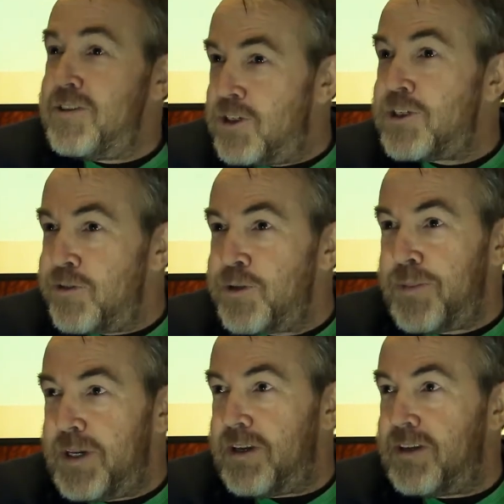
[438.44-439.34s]
just for
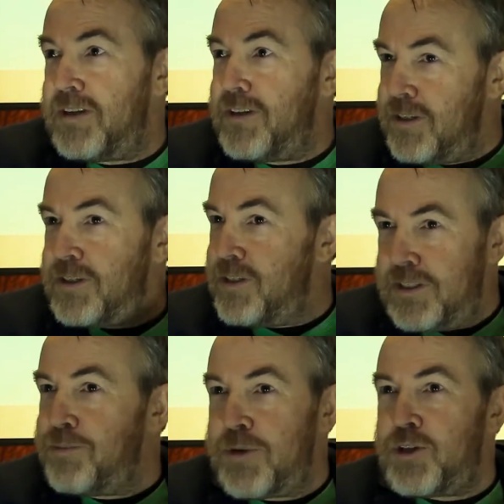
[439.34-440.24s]
me.
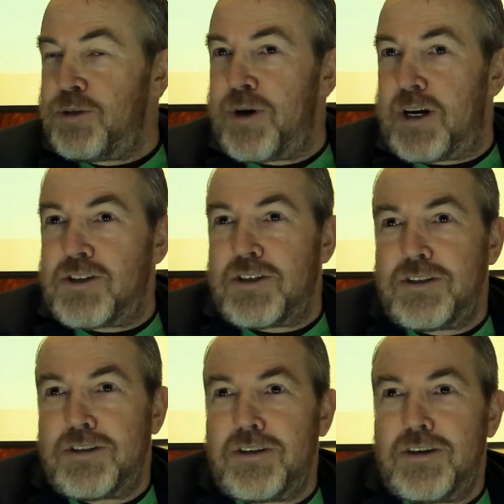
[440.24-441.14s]
It's a bit too much.
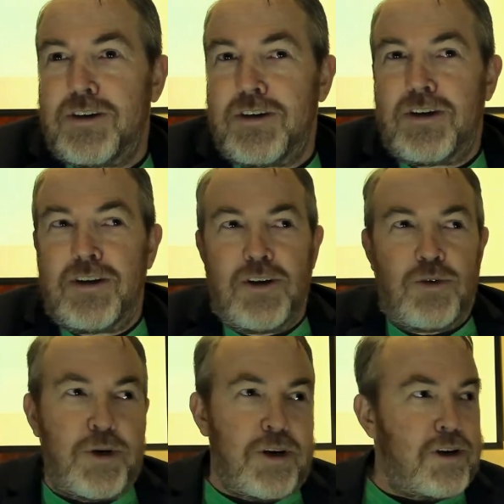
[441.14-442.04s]

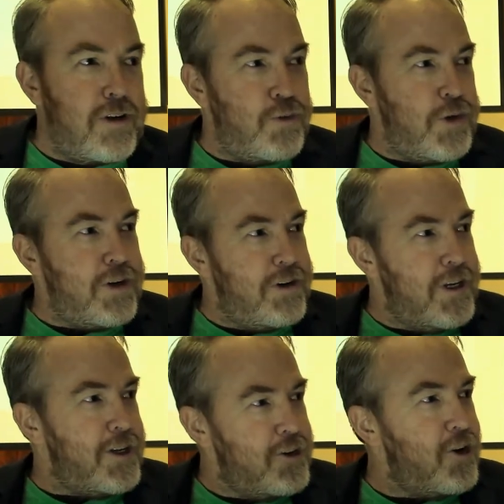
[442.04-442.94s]
We
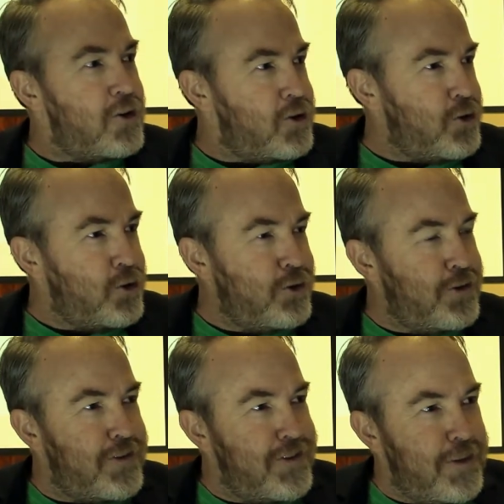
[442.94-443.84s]
need not
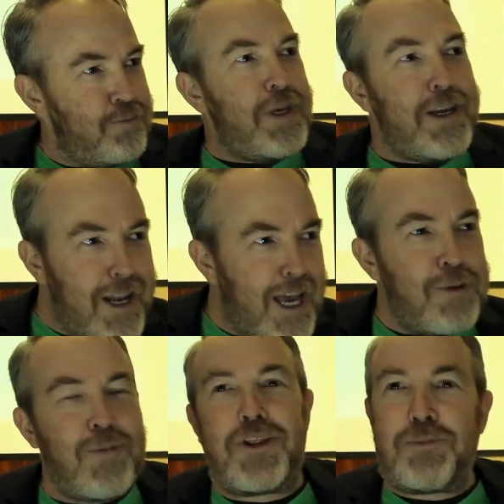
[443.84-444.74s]
to
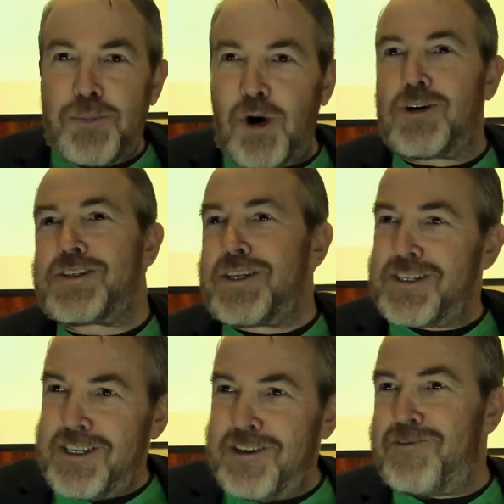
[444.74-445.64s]
belabor the past
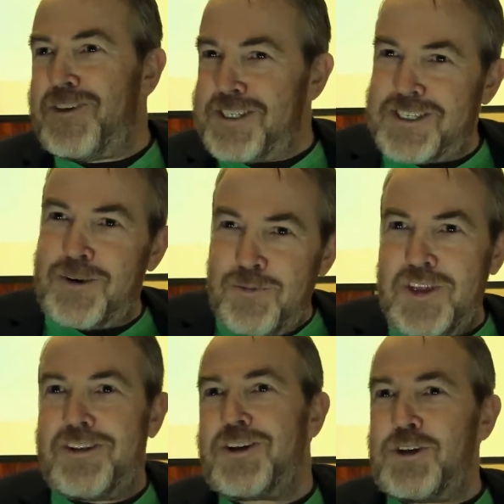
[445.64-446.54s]
as if it's
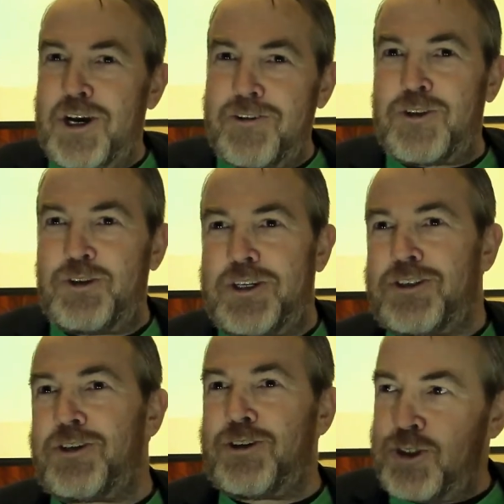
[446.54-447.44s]
something that you have to
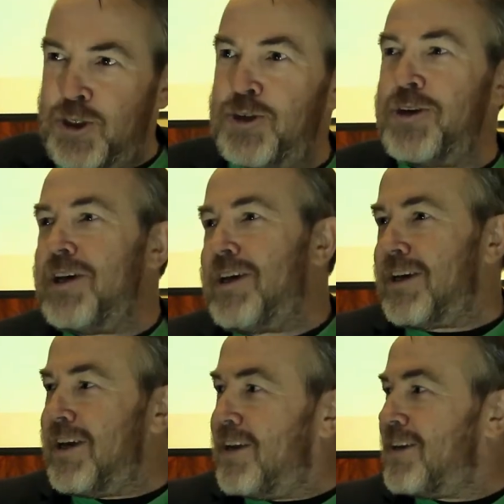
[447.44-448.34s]
return to
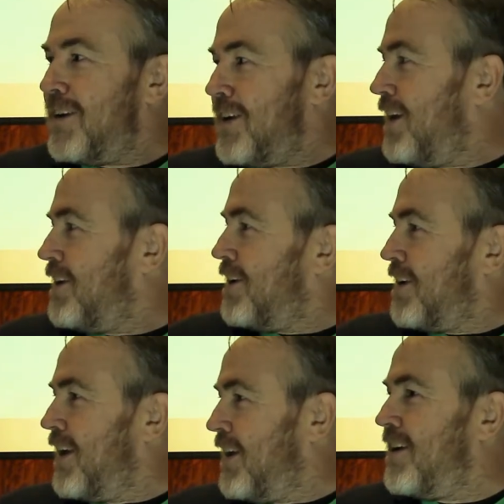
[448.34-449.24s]
again and again and
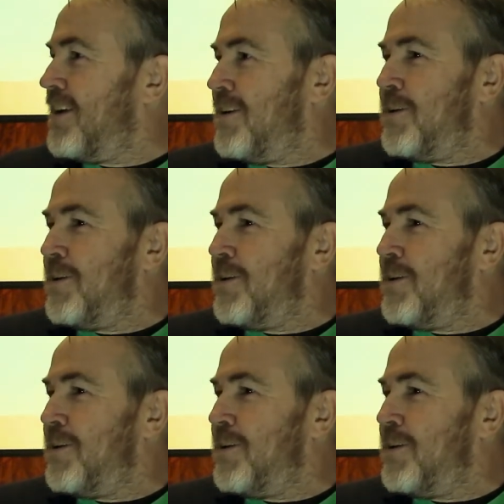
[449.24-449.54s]
again.